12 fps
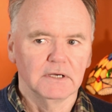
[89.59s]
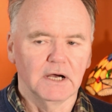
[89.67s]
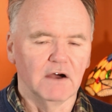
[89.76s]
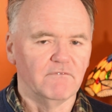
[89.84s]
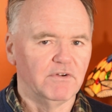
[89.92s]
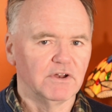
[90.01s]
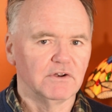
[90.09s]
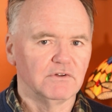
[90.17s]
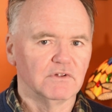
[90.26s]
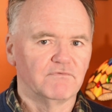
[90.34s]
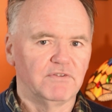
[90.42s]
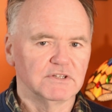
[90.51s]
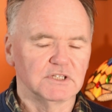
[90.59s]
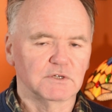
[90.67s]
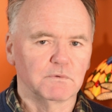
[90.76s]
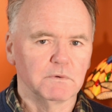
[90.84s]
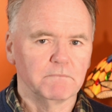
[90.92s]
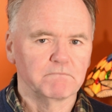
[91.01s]
A very real physics
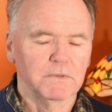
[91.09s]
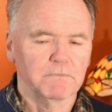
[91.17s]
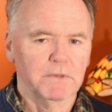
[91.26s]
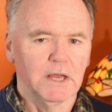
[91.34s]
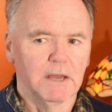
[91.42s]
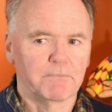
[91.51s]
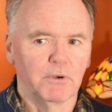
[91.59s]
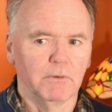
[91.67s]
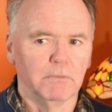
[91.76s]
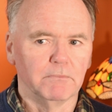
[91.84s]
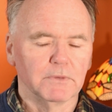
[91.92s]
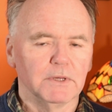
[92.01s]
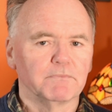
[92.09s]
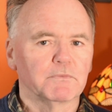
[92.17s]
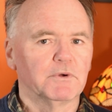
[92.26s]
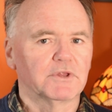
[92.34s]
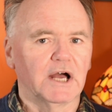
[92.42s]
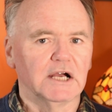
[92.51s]
problem
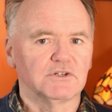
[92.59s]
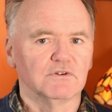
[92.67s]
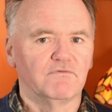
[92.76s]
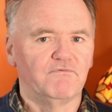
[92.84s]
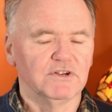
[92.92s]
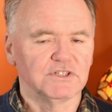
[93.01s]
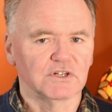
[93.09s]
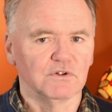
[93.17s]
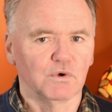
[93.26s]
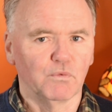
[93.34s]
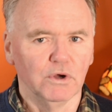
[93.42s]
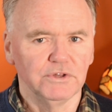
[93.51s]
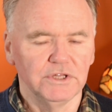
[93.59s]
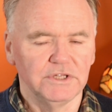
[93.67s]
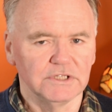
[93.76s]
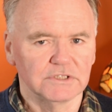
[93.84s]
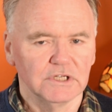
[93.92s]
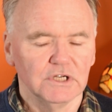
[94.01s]
with actual physical
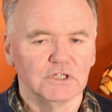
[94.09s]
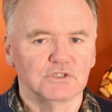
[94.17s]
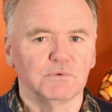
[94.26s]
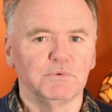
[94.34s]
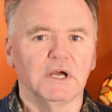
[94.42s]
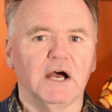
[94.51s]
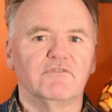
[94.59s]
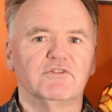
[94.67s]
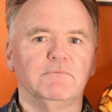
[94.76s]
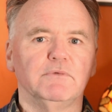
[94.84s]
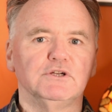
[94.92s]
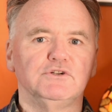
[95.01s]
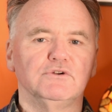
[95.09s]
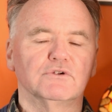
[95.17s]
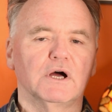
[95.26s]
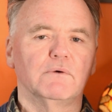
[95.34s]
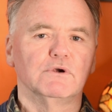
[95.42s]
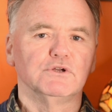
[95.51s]
quantities. So we have to make
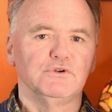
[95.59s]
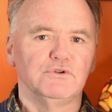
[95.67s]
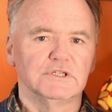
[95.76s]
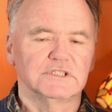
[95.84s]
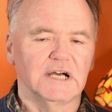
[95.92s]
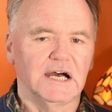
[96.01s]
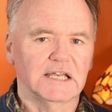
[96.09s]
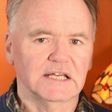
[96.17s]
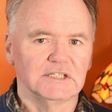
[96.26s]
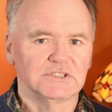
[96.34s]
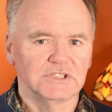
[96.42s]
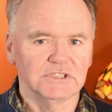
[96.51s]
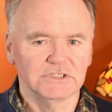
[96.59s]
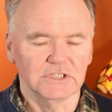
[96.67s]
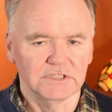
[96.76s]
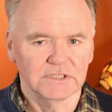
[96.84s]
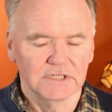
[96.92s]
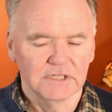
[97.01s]
sure our units are consistent.
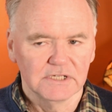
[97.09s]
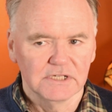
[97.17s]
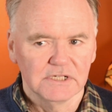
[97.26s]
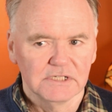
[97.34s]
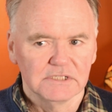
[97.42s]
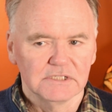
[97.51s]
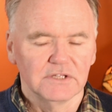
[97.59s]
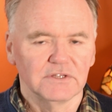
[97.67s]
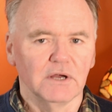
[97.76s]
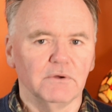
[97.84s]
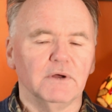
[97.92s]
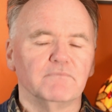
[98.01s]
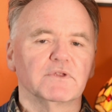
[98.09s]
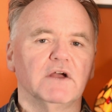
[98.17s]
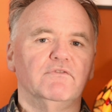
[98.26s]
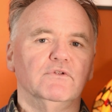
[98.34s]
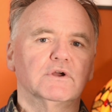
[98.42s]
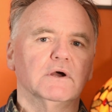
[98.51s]
Now,
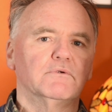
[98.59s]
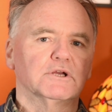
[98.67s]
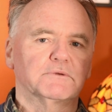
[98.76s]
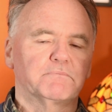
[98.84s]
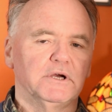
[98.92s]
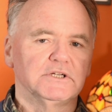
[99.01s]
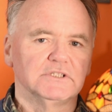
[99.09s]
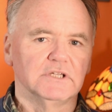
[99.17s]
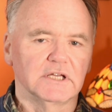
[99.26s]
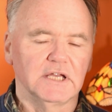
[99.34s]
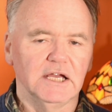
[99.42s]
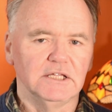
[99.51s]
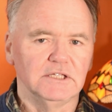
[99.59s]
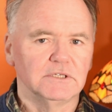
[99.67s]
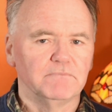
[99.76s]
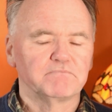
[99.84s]
if we look at our expression again,